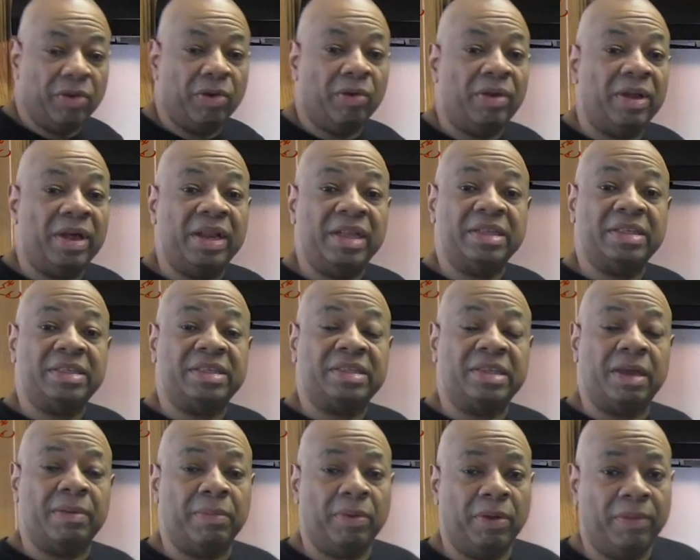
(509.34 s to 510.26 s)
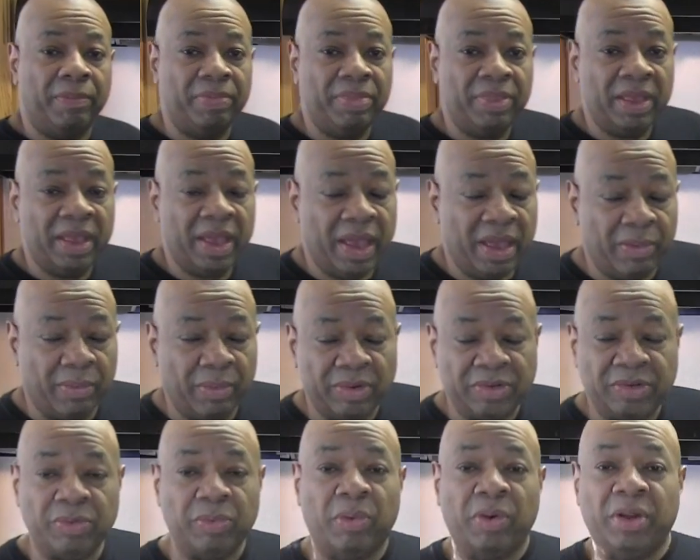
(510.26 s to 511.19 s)
you're going to let it simmer. And
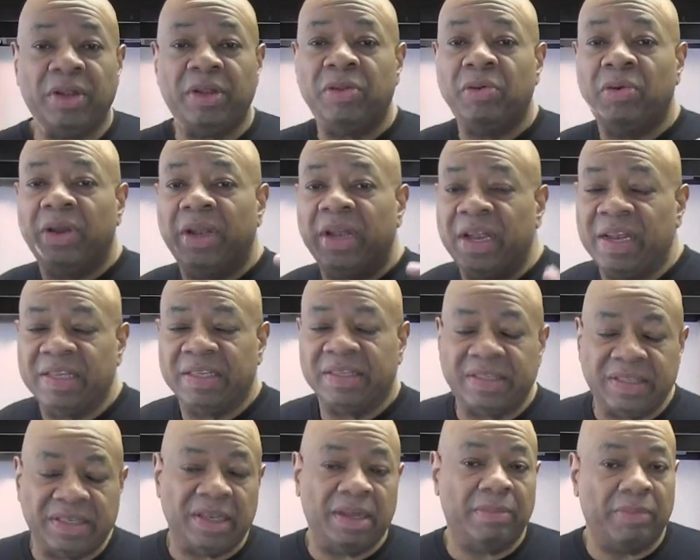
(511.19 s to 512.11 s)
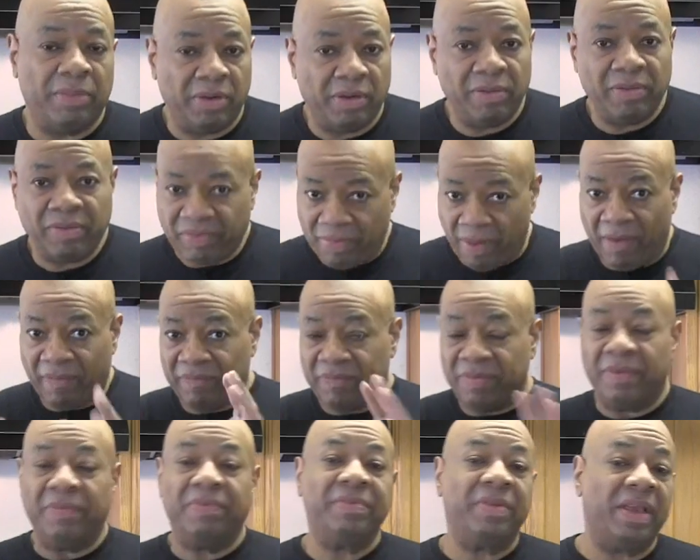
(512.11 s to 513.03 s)
what you want to do is let it simmer for
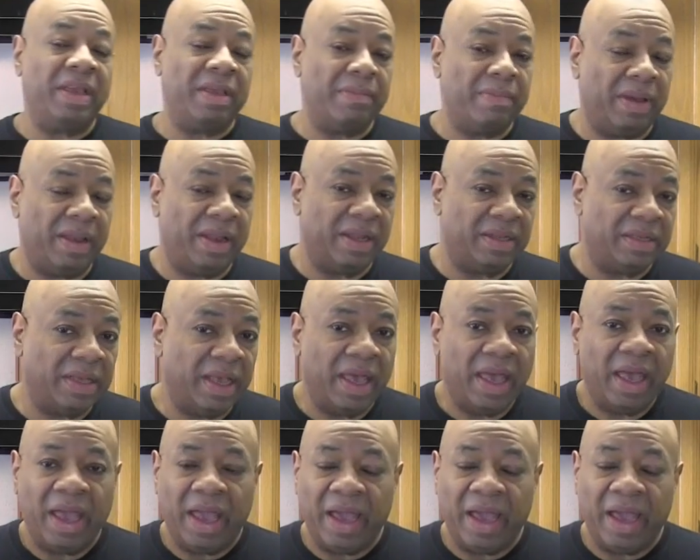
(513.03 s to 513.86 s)
about 15 minutes.